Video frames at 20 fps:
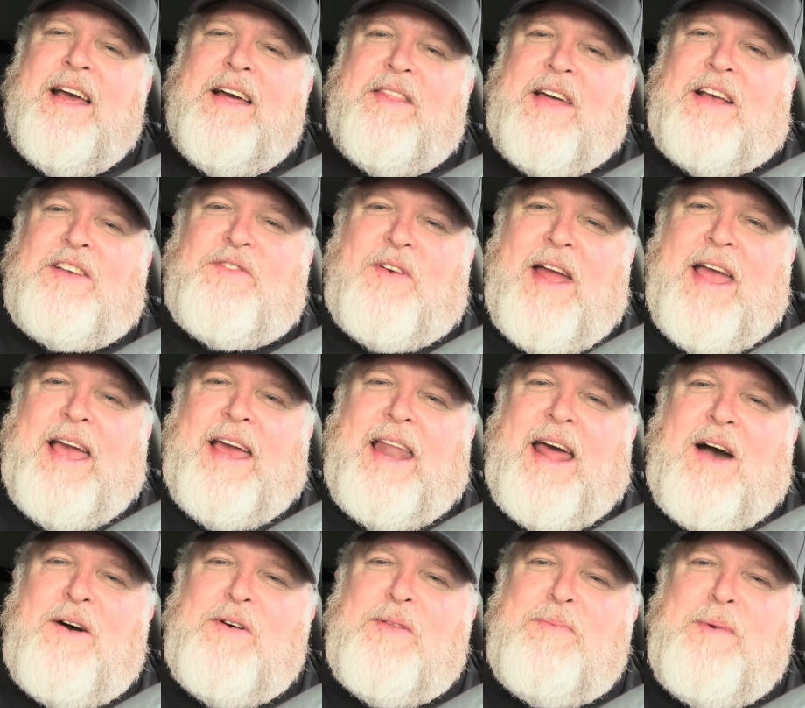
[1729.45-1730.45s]
Thanks for hanging
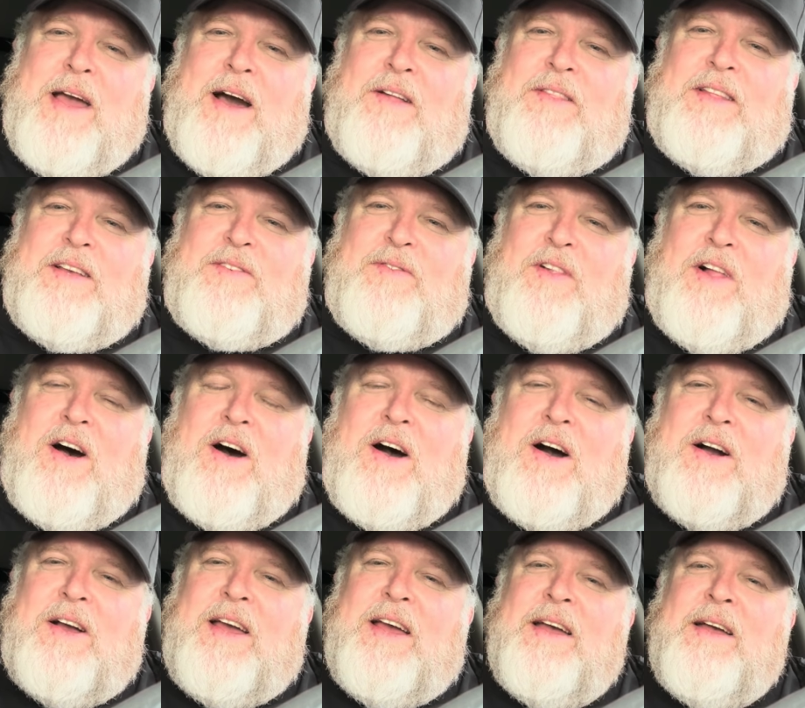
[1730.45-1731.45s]
out with me on this
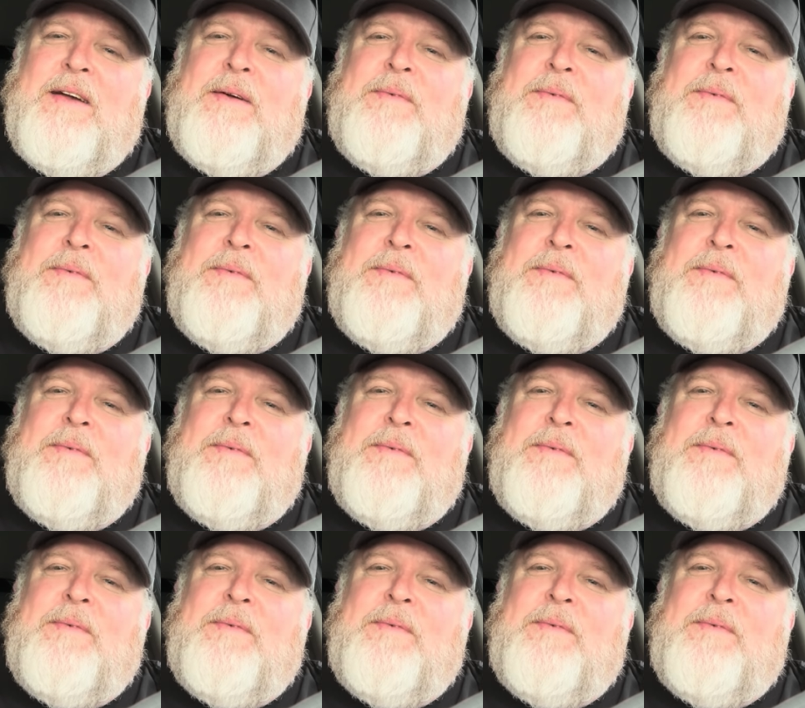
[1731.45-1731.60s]
vlog.